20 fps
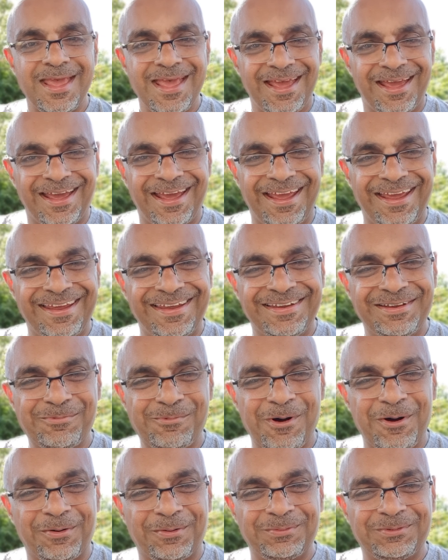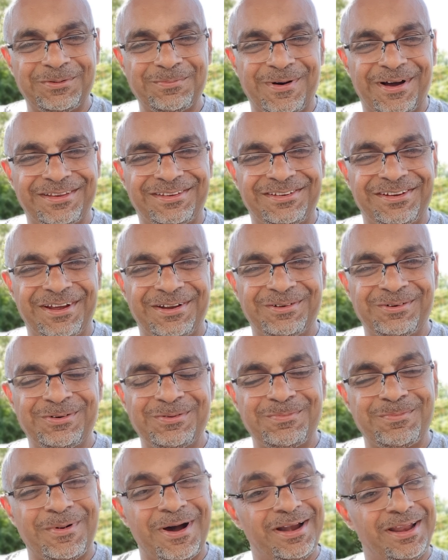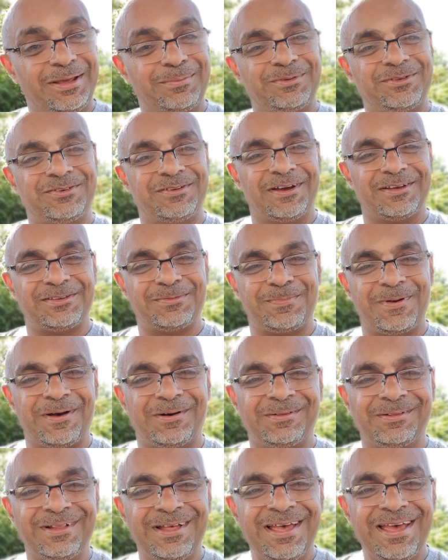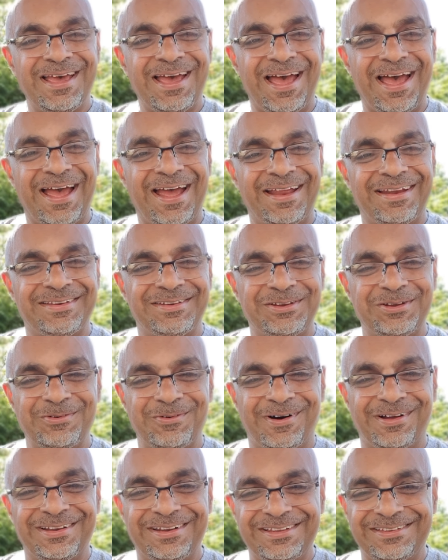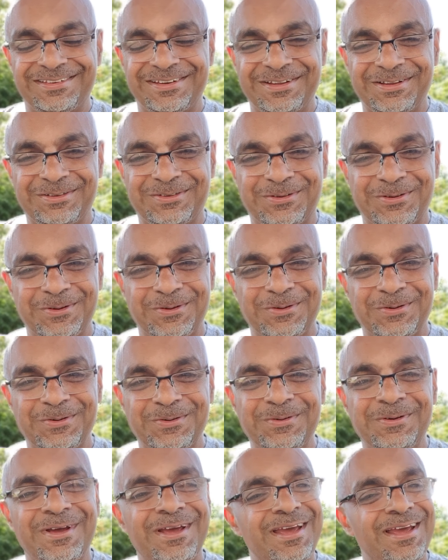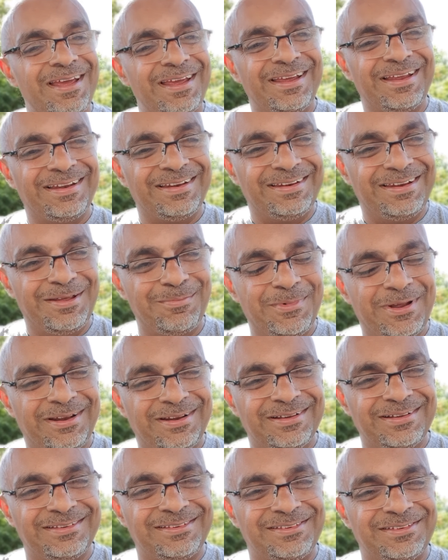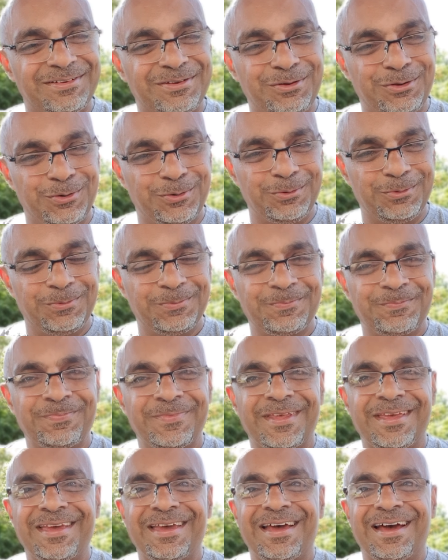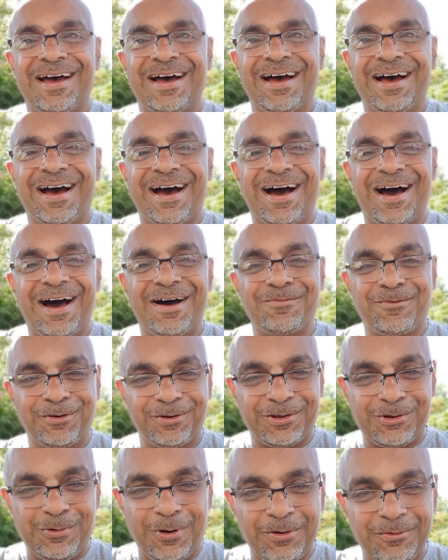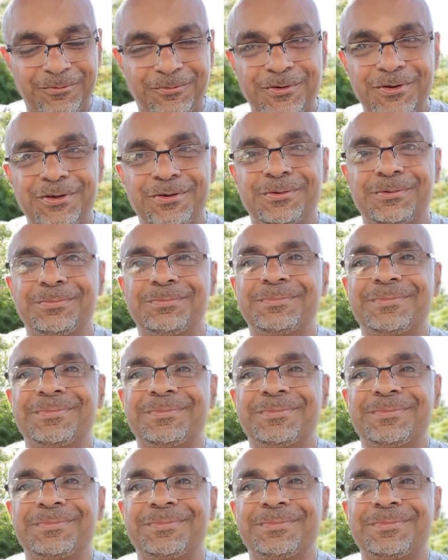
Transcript: Hey, welcome to my channel. My name's Jaspel, and you are listening to Limitless You. I've got a quote for you.